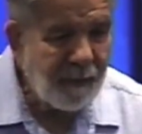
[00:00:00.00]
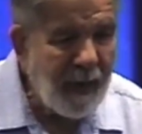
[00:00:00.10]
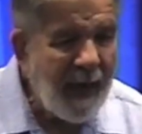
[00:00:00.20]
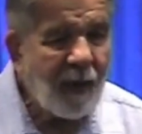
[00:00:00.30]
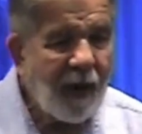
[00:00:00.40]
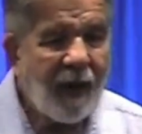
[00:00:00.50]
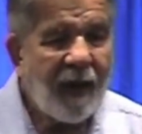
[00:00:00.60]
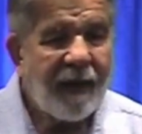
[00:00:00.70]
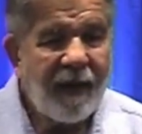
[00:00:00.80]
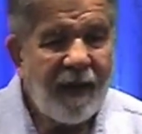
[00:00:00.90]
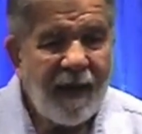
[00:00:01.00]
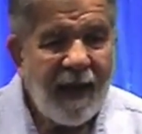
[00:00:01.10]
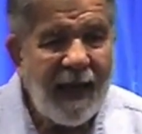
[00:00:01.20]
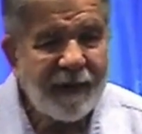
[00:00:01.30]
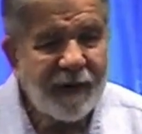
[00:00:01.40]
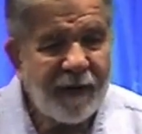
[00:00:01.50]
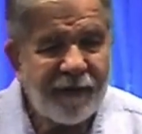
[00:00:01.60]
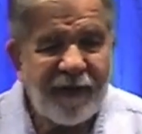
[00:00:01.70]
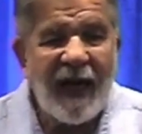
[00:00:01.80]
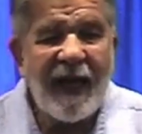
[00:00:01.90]
Babylon has
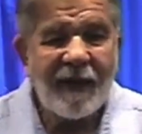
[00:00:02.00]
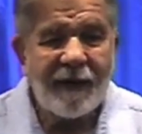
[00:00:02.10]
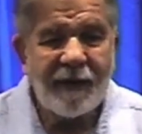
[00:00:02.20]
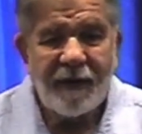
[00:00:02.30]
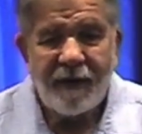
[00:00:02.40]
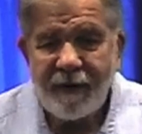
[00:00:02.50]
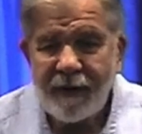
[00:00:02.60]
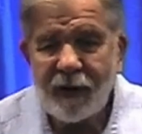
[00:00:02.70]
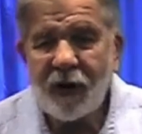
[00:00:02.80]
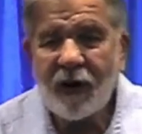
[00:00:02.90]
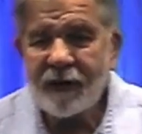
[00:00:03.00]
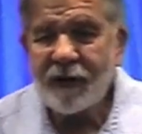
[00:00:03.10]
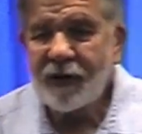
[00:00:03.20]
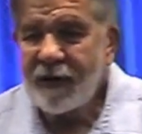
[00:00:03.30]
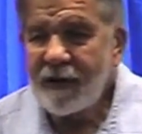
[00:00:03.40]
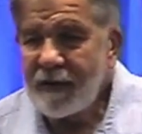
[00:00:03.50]
defiled the church.